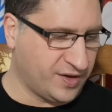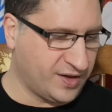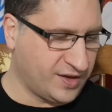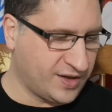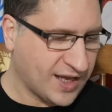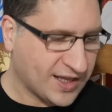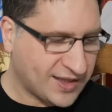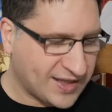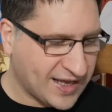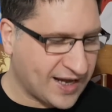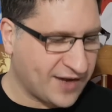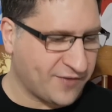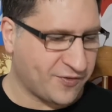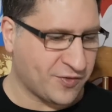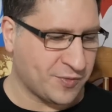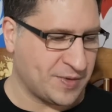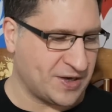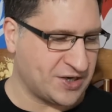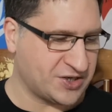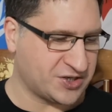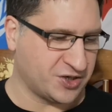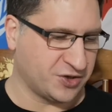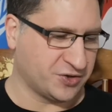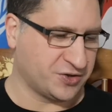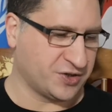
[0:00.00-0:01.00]
get that
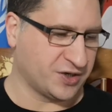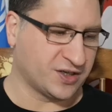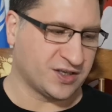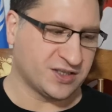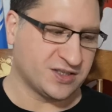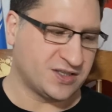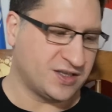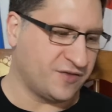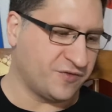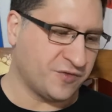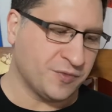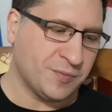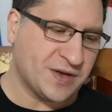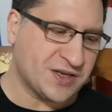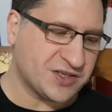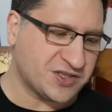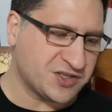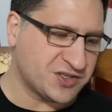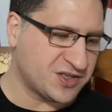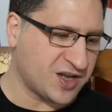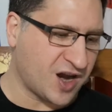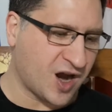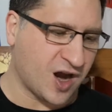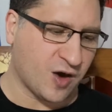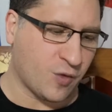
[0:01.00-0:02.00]
information out there because the
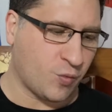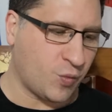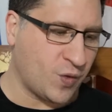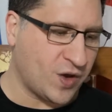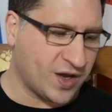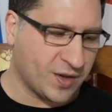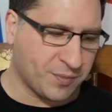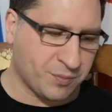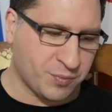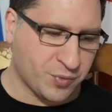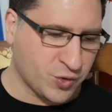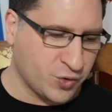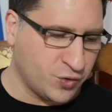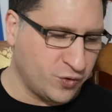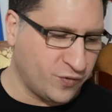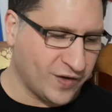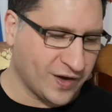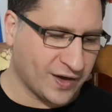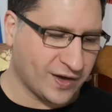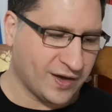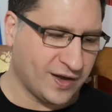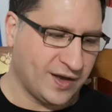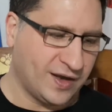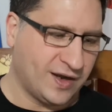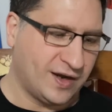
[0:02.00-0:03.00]
information's there we can prove
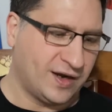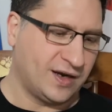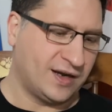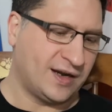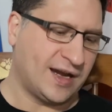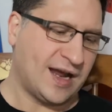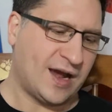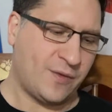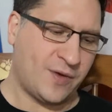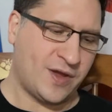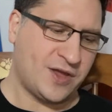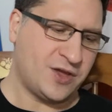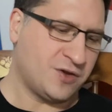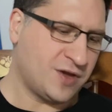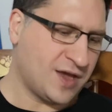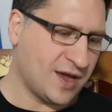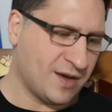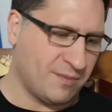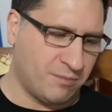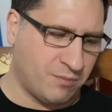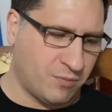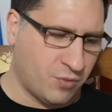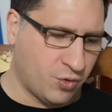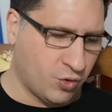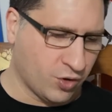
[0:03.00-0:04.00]
it and that way you
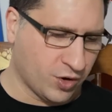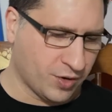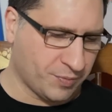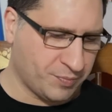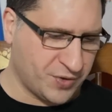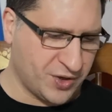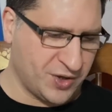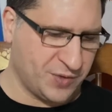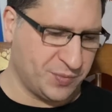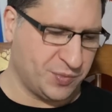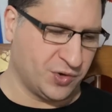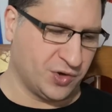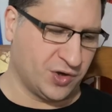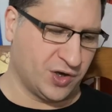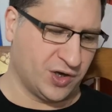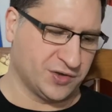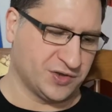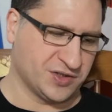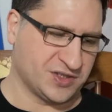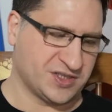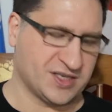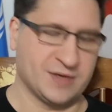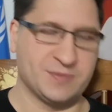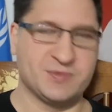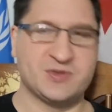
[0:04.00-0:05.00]
get more people on
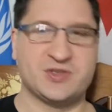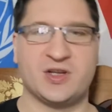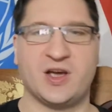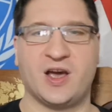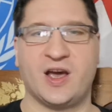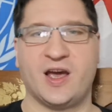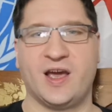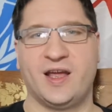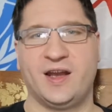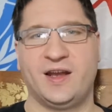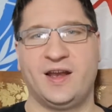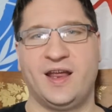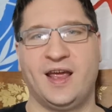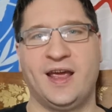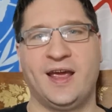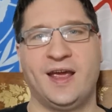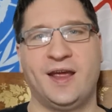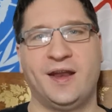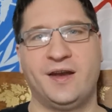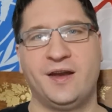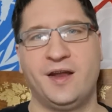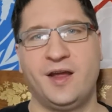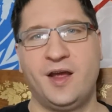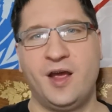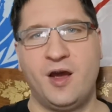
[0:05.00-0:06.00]
the same side
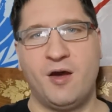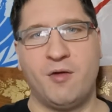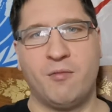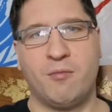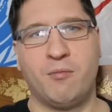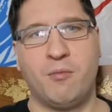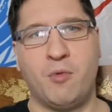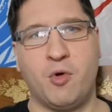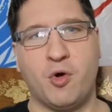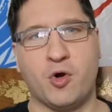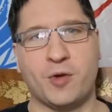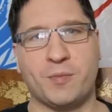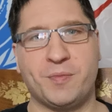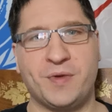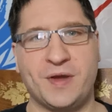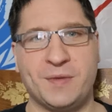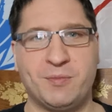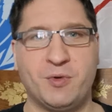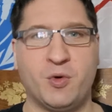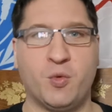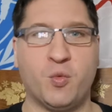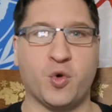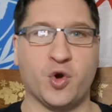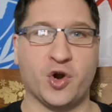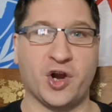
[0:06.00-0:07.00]
and more
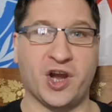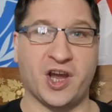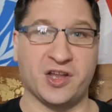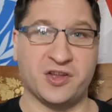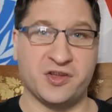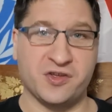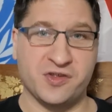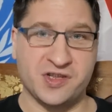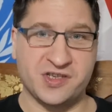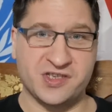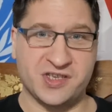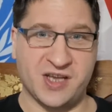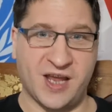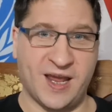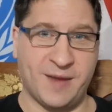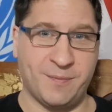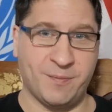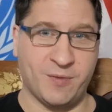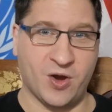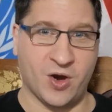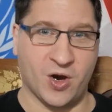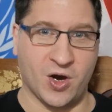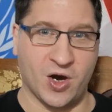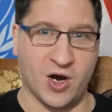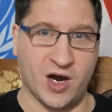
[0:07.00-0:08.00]
people working to the
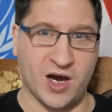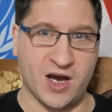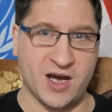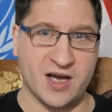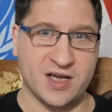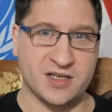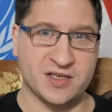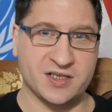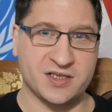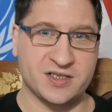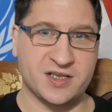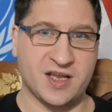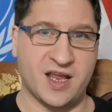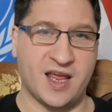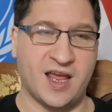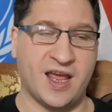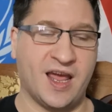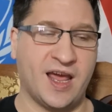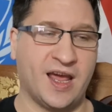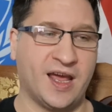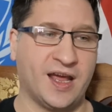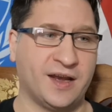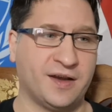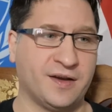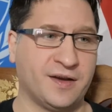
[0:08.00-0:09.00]
same cause
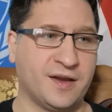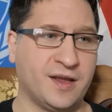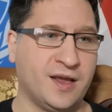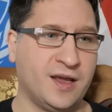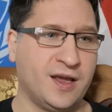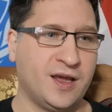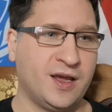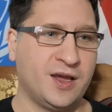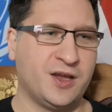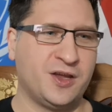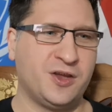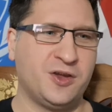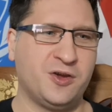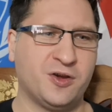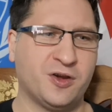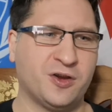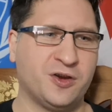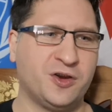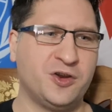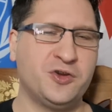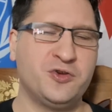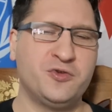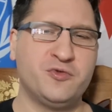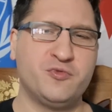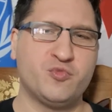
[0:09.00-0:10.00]
and you
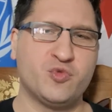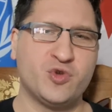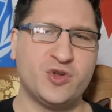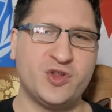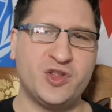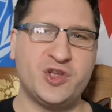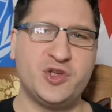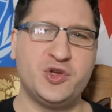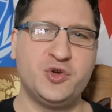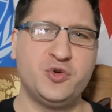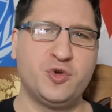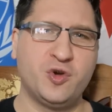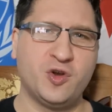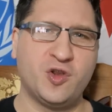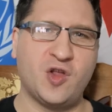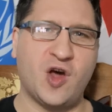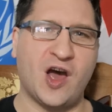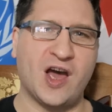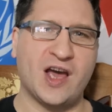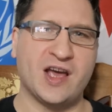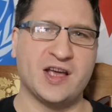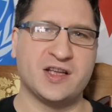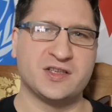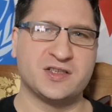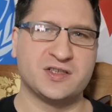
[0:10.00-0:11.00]
can you really
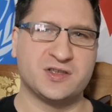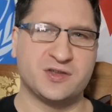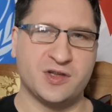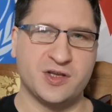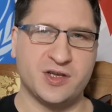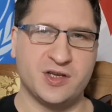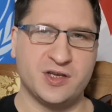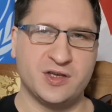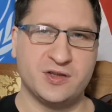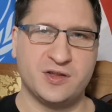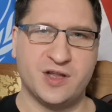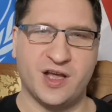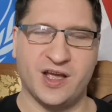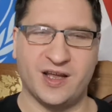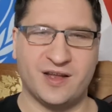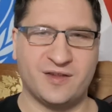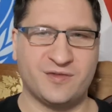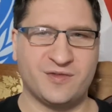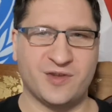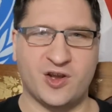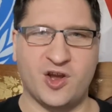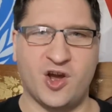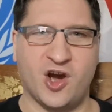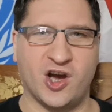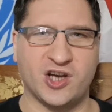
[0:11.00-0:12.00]
utilize the
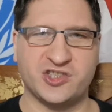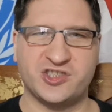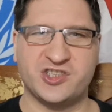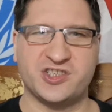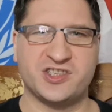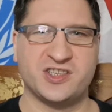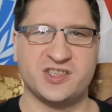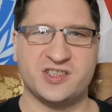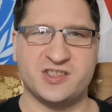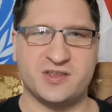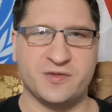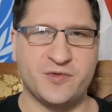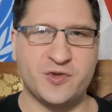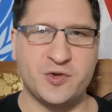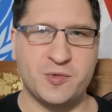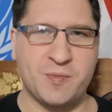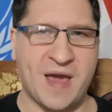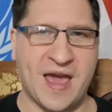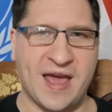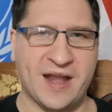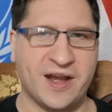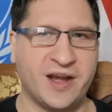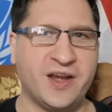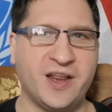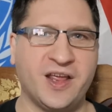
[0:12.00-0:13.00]
like the consciousness of
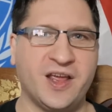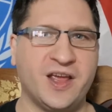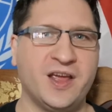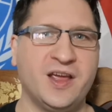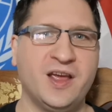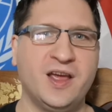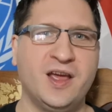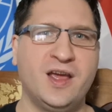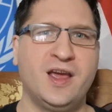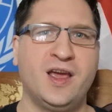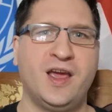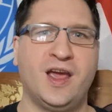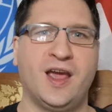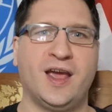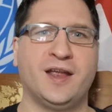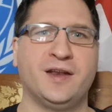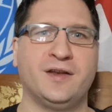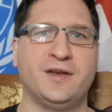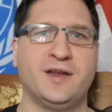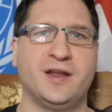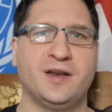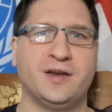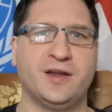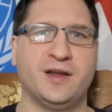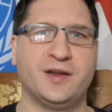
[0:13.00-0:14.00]
humanity
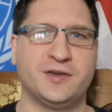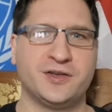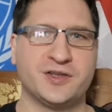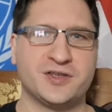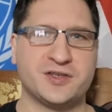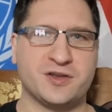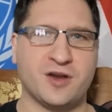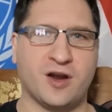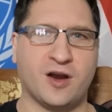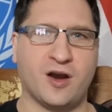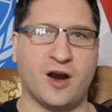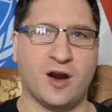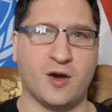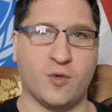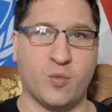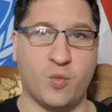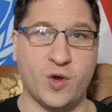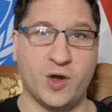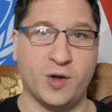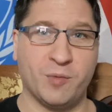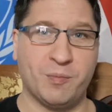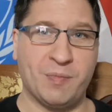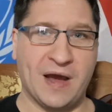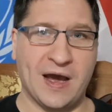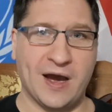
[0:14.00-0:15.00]
and, and and just our
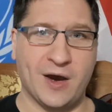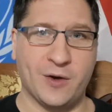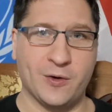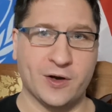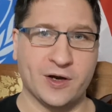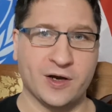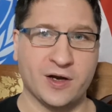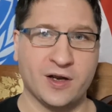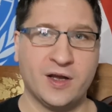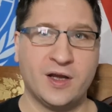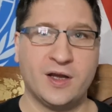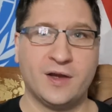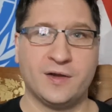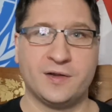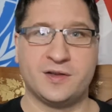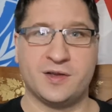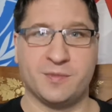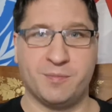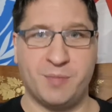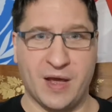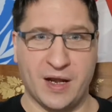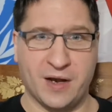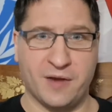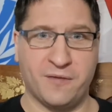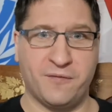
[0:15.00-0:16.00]
willpower to
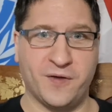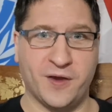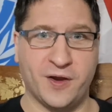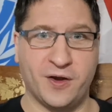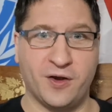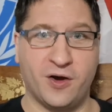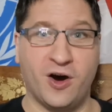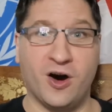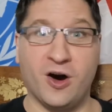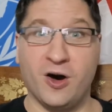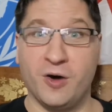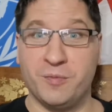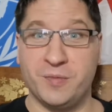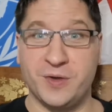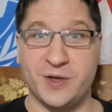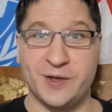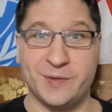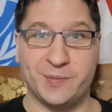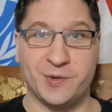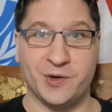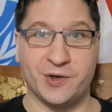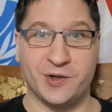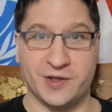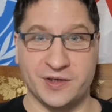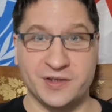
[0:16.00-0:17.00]
benefit all
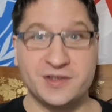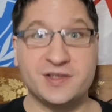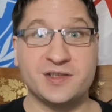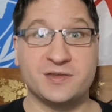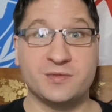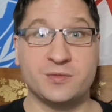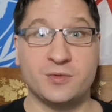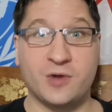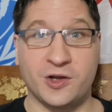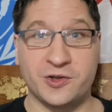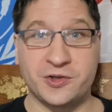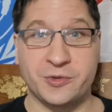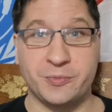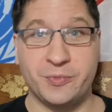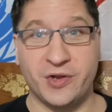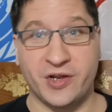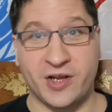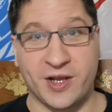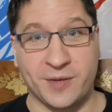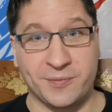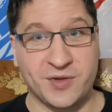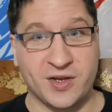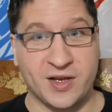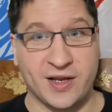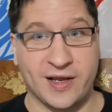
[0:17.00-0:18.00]
people and to ultimately
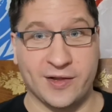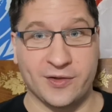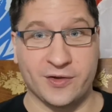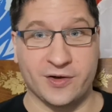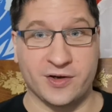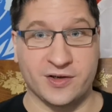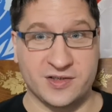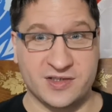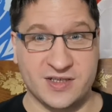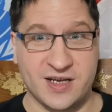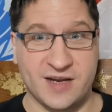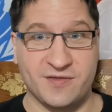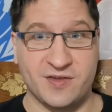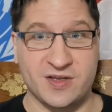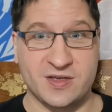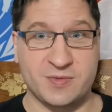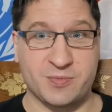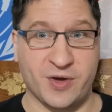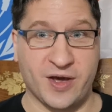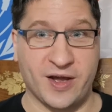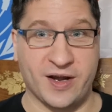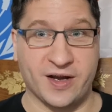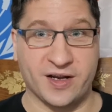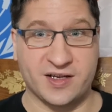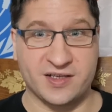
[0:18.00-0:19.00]
come together and save this
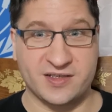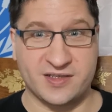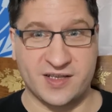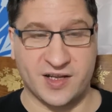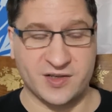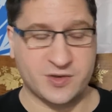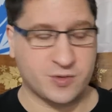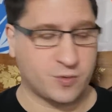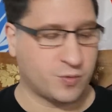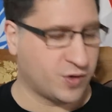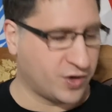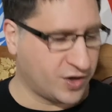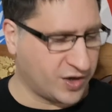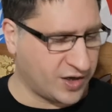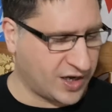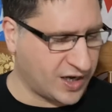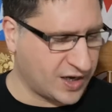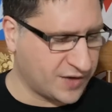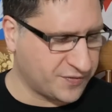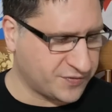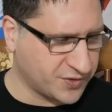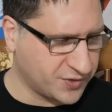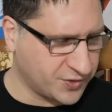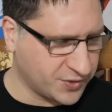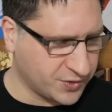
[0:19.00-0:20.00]
planet because that's what we're going to
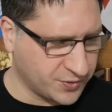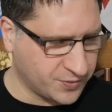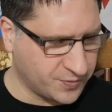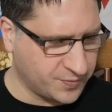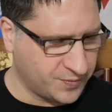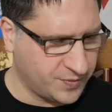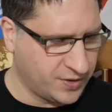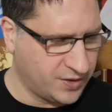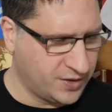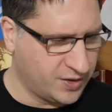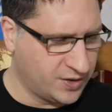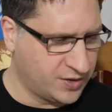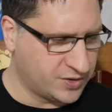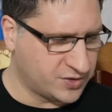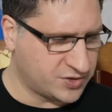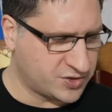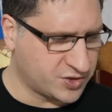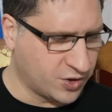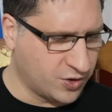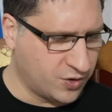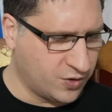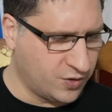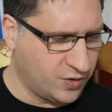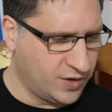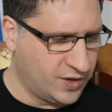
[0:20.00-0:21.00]
have to do
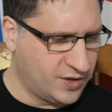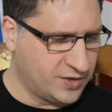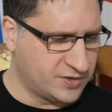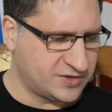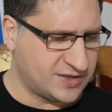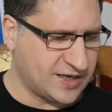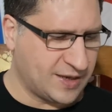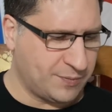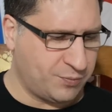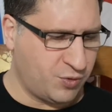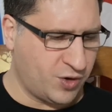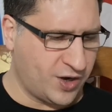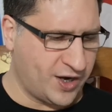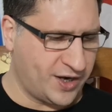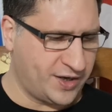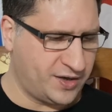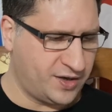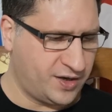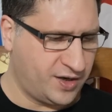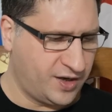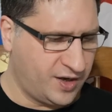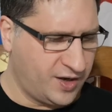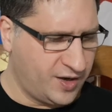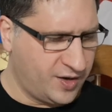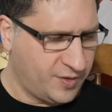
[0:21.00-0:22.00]
so step one